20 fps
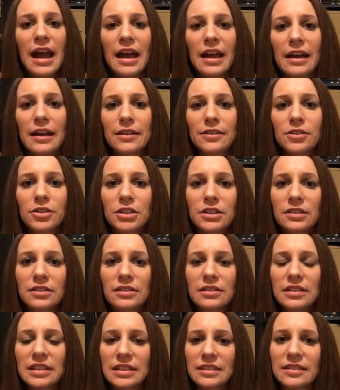And she
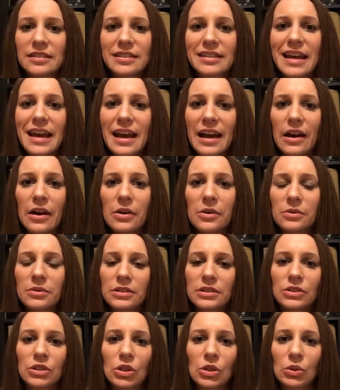sits
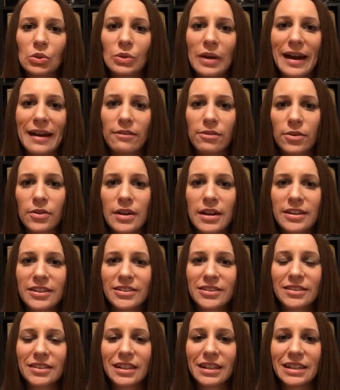down to have her
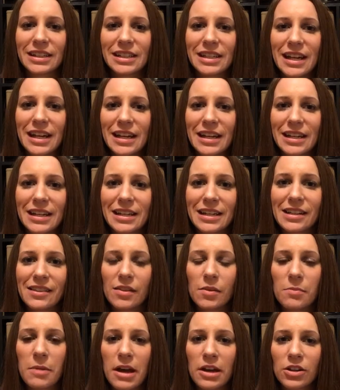nails done,
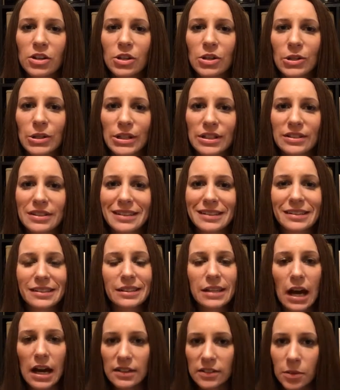and the manicurist is
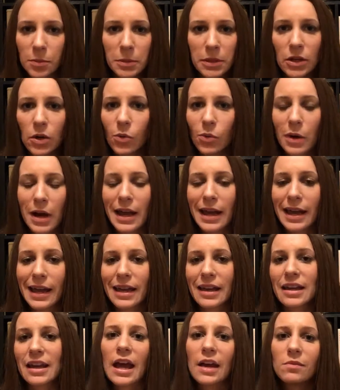gossiping
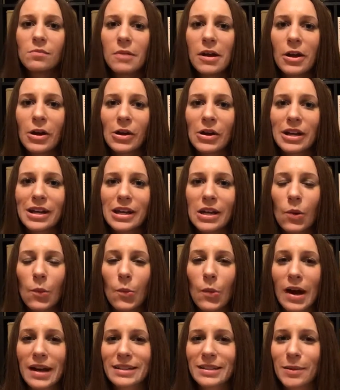away, and Mary
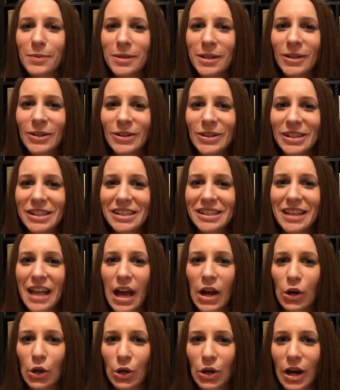winds up hearing
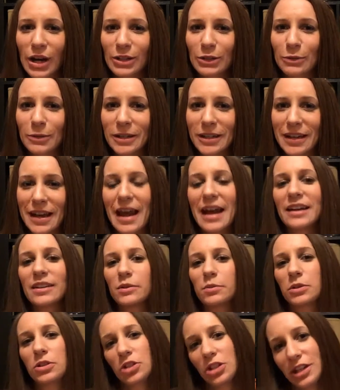that her husband
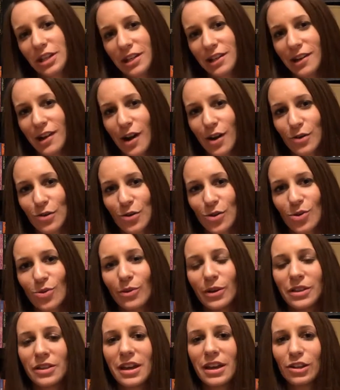has been cheating on her
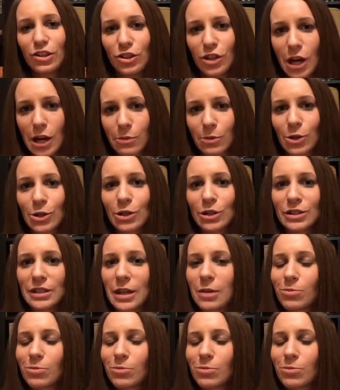with a shop girl